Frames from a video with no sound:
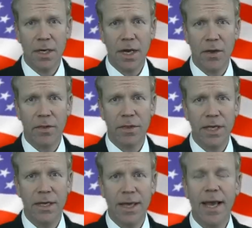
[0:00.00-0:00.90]
Now,
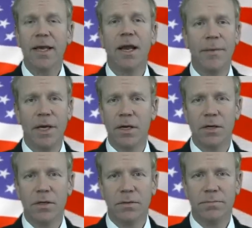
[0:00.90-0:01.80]
the economic
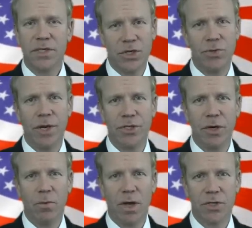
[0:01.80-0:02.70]

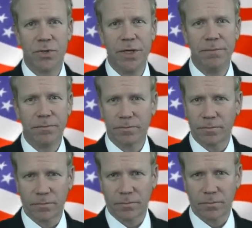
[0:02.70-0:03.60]
situation at Wall Street
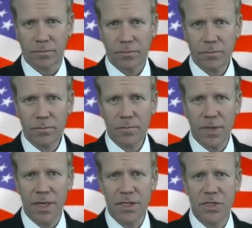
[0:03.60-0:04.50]

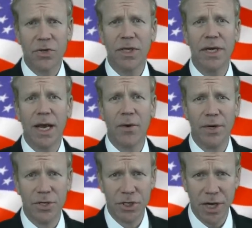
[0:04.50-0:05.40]
is certainly not
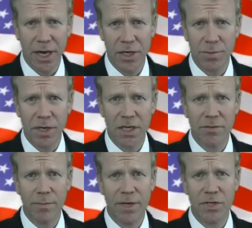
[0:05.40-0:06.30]
going to change
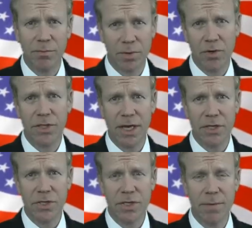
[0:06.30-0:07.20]
because of a bunch of
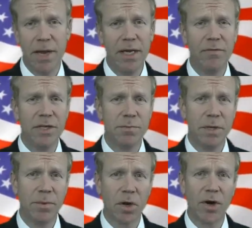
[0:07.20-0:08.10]
protesters, and many of these
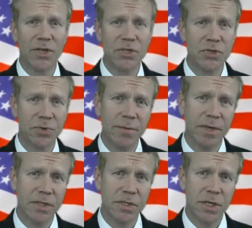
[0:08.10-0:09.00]
people are
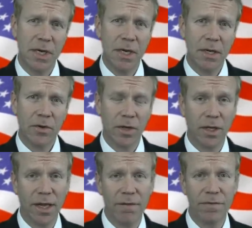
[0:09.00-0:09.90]
extremists. They're on
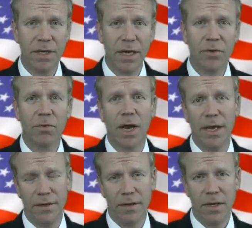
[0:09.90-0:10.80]
the left and the
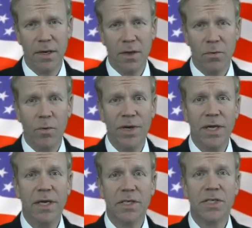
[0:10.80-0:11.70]
right. What we
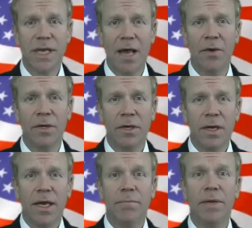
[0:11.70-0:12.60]
need is sound
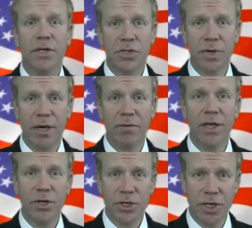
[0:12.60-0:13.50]
administrative
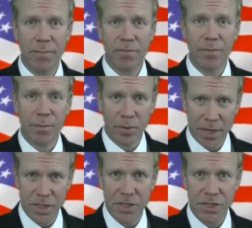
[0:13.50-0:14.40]
leadership from the
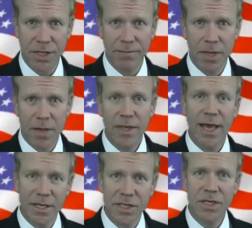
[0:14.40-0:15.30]
presidency.
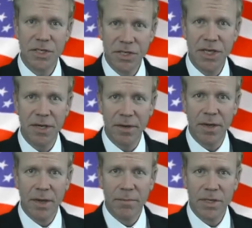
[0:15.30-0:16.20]
The SEC
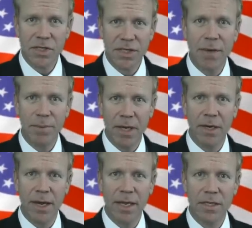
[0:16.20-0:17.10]
must step
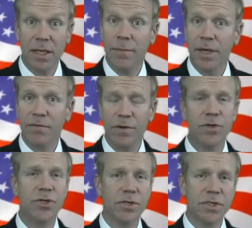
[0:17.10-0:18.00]
in and limit
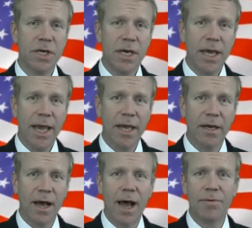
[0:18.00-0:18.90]
futures
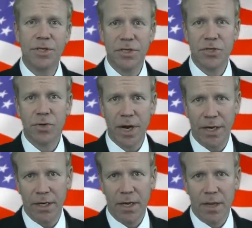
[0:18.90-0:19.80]
and options
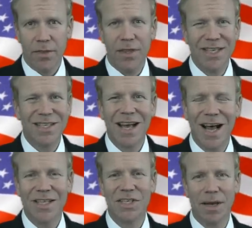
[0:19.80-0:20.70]
trading. This
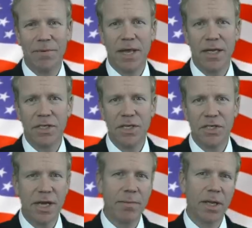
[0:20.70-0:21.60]
concept has
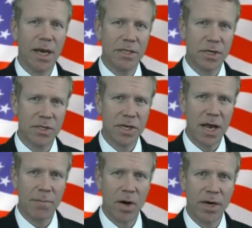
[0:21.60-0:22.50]
destabilized our
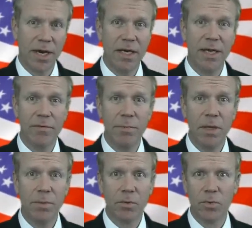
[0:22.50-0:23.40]
stock market and given
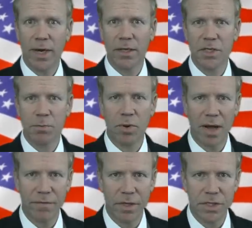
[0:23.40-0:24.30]
people reckless
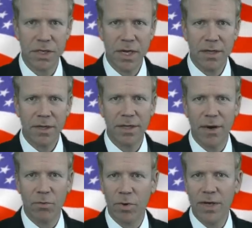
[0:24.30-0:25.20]
profits that
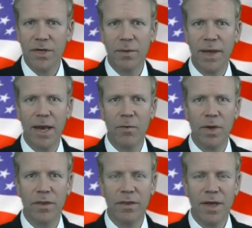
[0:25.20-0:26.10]
they run to the bank
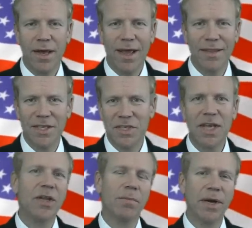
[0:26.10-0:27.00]
with and then
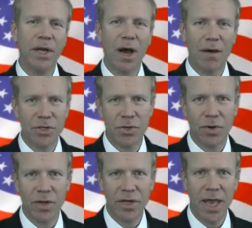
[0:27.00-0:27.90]
send their money
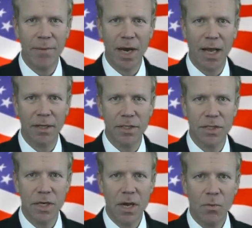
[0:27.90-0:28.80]
offshore to the Cayman
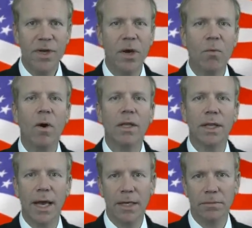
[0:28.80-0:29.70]
Islands. We don't want
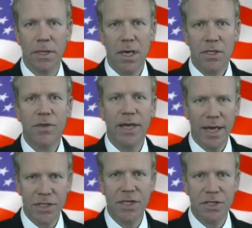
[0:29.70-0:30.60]
that. So the
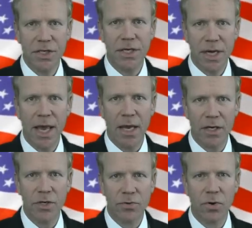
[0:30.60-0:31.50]
SEC can
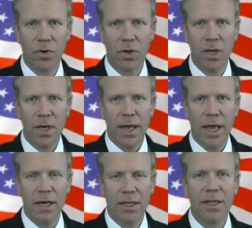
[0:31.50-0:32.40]
control
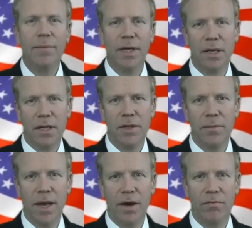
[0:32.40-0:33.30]
and limit the
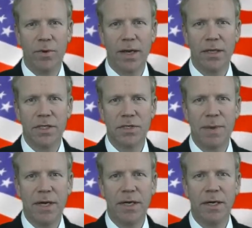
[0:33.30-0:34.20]
amount of reckless
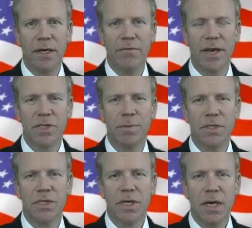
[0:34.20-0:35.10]
spending
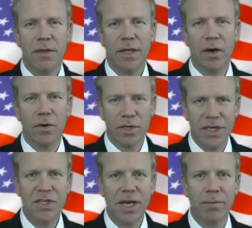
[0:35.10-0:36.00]
investments that are
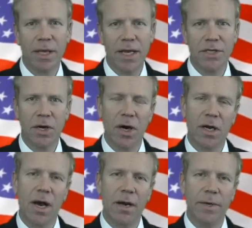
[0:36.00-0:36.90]
destabilizing our
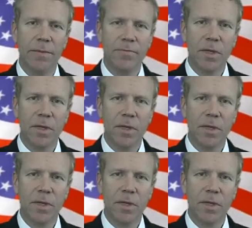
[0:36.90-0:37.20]
economy.